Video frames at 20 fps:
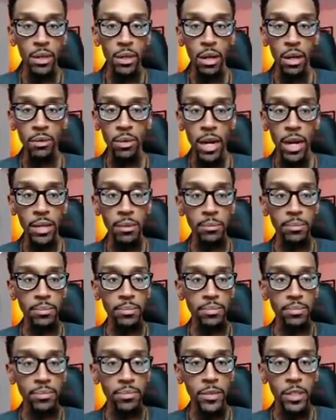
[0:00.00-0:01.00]
All right?
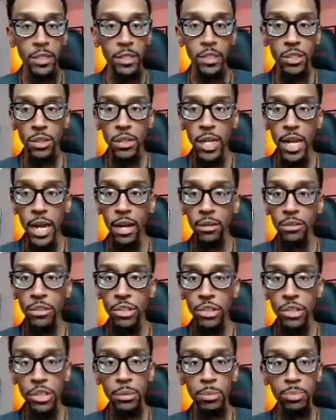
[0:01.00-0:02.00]
So now,
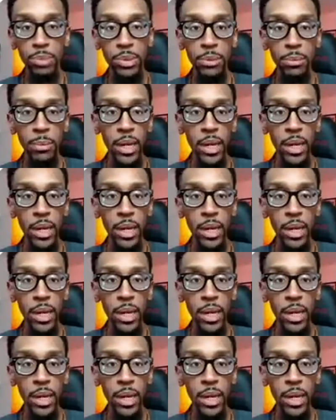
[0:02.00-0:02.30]
should beat